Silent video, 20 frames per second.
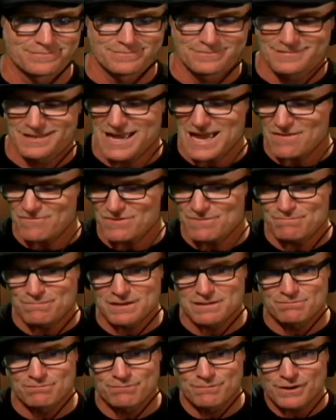haven't
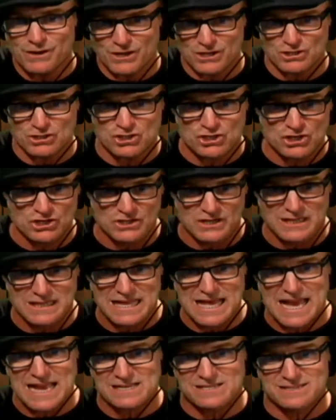been much in the
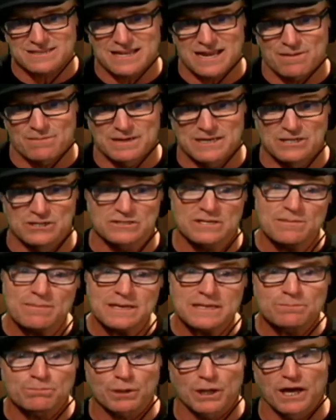last how many years? They made
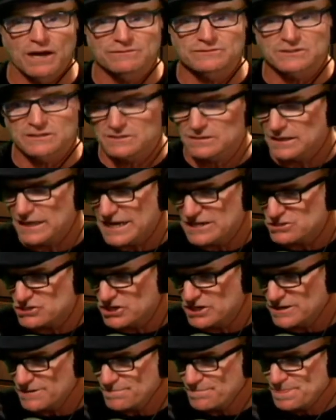the playoffs last
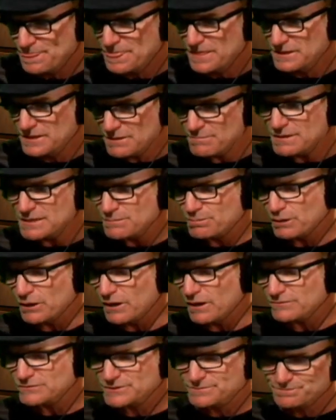year. They made the
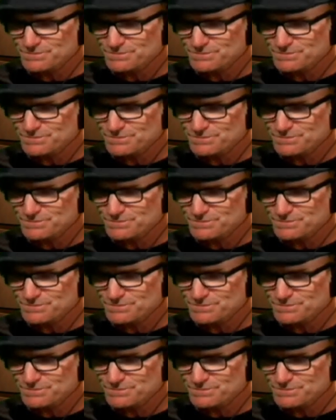playoffs.